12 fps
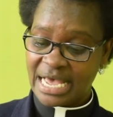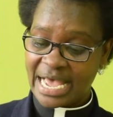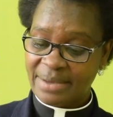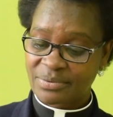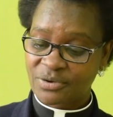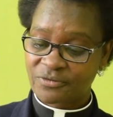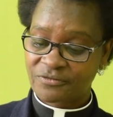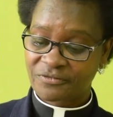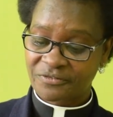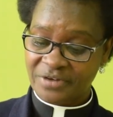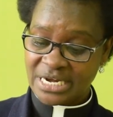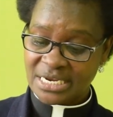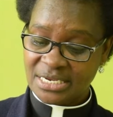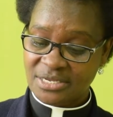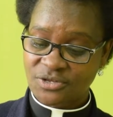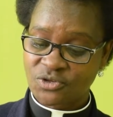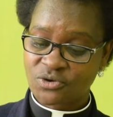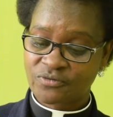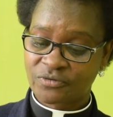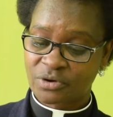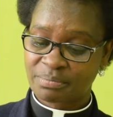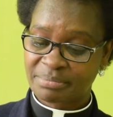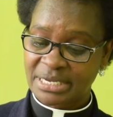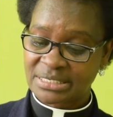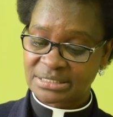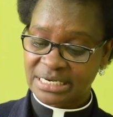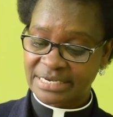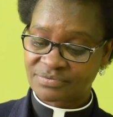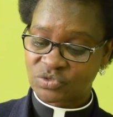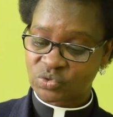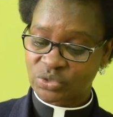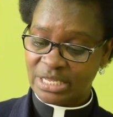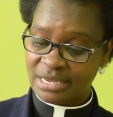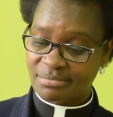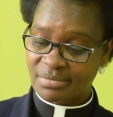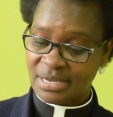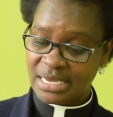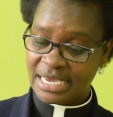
I will free you from being slaves to them,